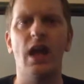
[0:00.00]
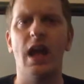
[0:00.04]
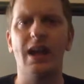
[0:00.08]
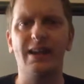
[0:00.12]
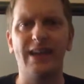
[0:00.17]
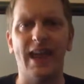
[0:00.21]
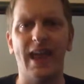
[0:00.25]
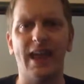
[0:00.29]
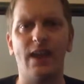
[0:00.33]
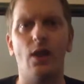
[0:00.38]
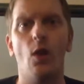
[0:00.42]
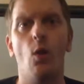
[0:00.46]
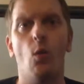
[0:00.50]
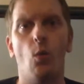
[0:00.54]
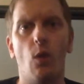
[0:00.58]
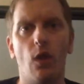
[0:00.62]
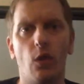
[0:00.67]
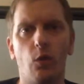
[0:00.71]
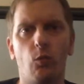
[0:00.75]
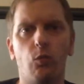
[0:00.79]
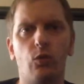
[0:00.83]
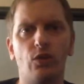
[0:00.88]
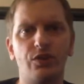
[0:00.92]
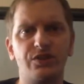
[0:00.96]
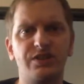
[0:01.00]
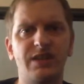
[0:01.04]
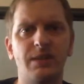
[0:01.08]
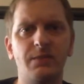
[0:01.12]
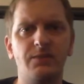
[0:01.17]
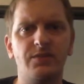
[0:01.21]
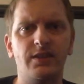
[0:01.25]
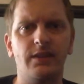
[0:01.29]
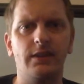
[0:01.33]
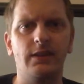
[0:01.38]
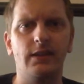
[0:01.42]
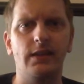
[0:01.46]
Again, one of the worst teams
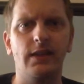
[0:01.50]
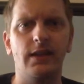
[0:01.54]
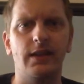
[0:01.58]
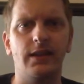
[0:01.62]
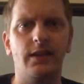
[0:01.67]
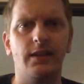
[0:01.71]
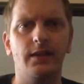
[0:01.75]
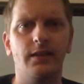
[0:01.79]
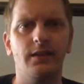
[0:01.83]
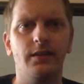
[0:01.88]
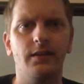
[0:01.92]
in the league.